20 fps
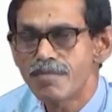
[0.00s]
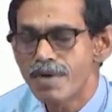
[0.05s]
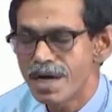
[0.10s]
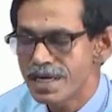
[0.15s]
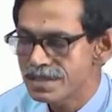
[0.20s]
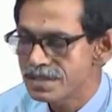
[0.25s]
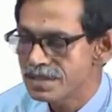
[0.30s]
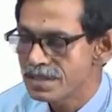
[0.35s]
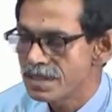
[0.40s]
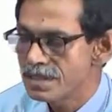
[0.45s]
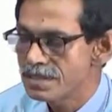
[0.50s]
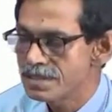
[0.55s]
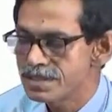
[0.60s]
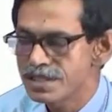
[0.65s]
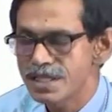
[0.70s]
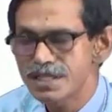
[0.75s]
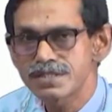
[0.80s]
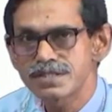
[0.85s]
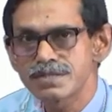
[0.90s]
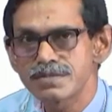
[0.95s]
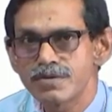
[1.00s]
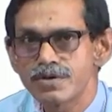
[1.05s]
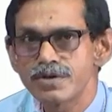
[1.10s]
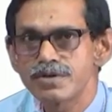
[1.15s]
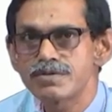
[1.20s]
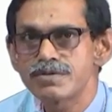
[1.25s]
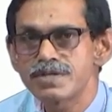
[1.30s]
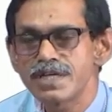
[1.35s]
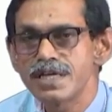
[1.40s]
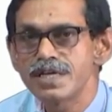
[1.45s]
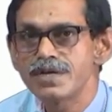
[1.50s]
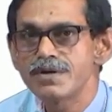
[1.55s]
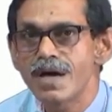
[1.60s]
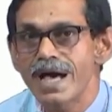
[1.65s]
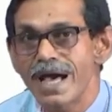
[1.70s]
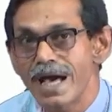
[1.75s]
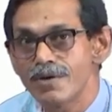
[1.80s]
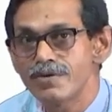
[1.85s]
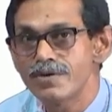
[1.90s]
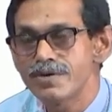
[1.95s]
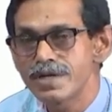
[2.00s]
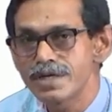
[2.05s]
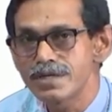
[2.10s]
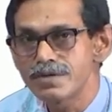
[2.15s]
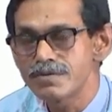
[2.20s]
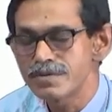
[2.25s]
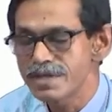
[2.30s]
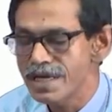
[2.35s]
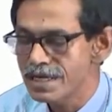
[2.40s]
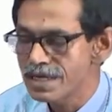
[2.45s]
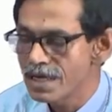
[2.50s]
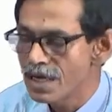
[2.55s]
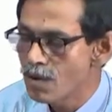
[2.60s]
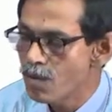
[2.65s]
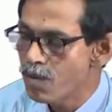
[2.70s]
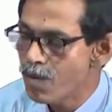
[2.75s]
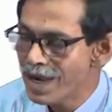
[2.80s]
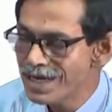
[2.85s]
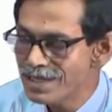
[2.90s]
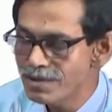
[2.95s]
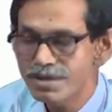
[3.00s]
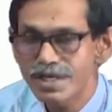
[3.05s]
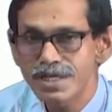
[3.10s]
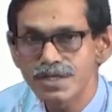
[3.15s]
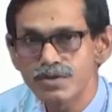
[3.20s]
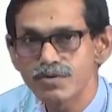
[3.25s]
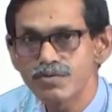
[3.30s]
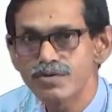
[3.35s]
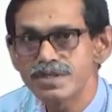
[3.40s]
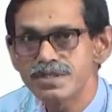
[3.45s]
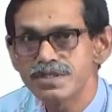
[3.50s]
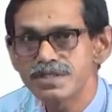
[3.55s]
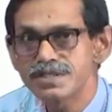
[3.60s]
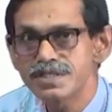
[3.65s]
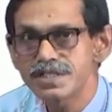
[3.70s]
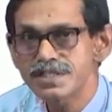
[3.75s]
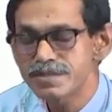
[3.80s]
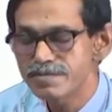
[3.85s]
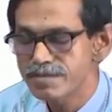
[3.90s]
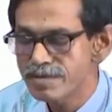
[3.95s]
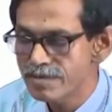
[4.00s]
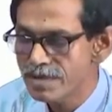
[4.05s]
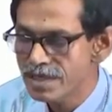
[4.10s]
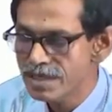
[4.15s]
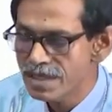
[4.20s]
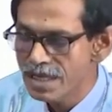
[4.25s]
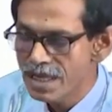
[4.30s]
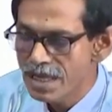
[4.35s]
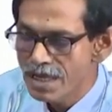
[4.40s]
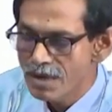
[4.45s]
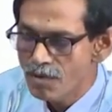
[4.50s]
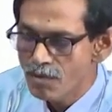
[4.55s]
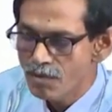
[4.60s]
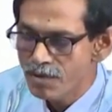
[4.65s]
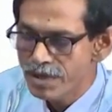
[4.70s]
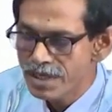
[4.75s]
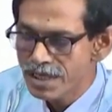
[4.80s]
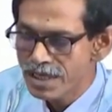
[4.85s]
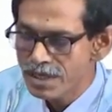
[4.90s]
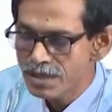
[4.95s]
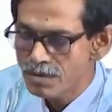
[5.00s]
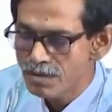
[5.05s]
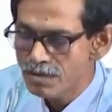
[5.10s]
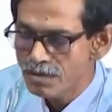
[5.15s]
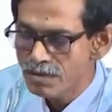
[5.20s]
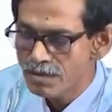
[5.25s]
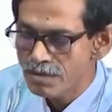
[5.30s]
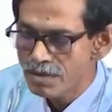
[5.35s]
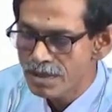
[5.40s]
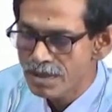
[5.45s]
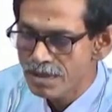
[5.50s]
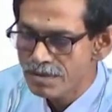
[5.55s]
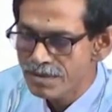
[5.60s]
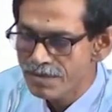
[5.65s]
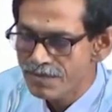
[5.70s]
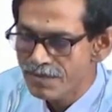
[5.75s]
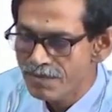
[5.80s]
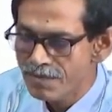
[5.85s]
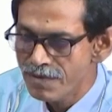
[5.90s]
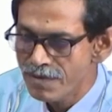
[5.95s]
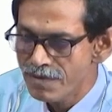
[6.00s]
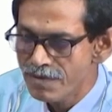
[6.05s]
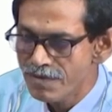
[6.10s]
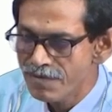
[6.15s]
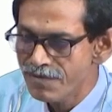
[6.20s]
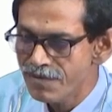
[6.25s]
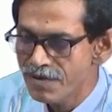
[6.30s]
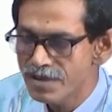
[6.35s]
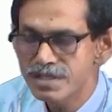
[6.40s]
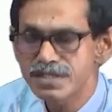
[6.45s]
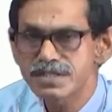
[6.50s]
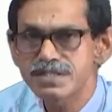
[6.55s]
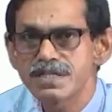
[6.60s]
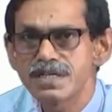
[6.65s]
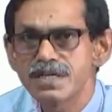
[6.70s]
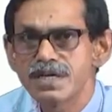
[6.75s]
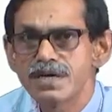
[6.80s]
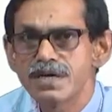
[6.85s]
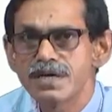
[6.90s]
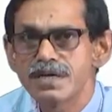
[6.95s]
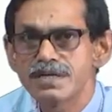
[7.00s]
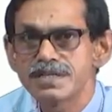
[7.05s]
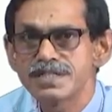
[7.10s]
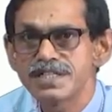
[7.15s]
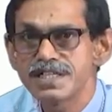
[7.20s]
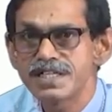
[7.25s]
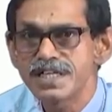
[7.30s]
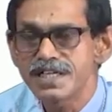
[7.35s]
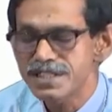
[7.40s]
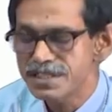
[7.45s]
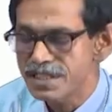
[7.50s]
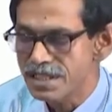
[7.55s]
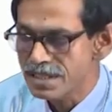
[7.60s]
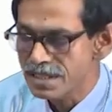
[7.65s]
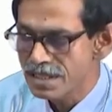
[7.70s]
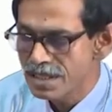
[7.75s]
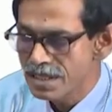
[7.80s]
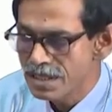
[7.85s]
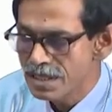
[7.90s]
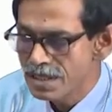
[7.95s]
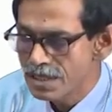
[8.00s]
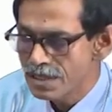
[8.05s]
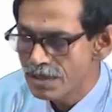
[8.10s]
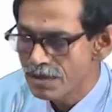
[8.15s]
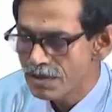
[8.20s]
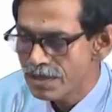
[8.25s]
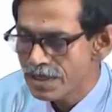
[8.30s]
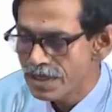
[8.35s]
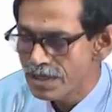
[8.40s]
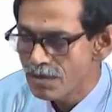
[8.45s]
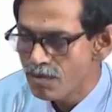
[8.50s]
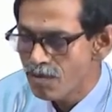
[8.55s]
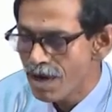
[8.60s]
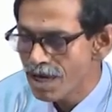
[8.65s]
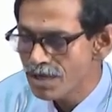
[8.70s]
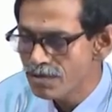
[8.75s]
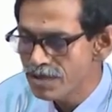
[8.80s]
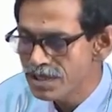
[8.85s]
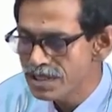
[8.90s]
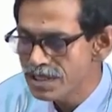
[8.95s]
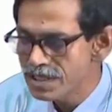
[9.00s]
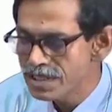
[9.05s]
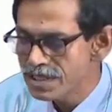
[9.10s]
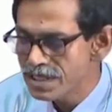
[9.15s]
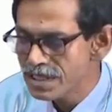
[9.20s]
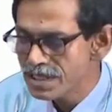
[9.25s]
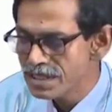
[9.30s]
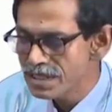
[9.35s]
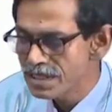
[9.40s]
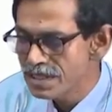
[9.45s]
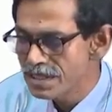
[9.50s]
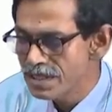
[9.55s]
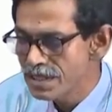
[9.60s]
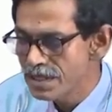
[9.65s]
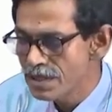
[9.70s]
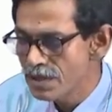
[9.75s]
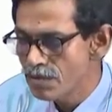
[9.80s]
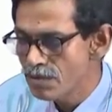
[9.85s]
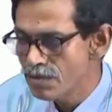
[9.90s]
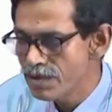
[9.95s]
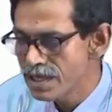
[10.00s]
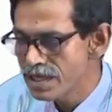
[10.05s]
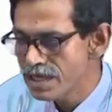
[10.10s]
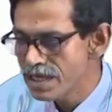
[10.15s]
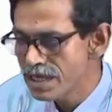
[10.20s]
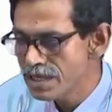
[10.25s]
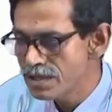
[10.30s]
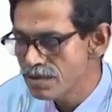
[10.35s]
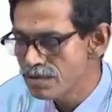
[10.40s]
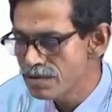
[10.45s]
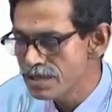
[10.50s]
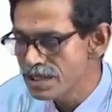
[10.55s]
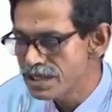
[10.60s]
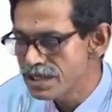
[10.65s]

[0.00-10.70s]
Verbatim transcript: but just going to tell you how you can do that. What you can do with this experiment? We can do first detection. Okay, what we detect? We can do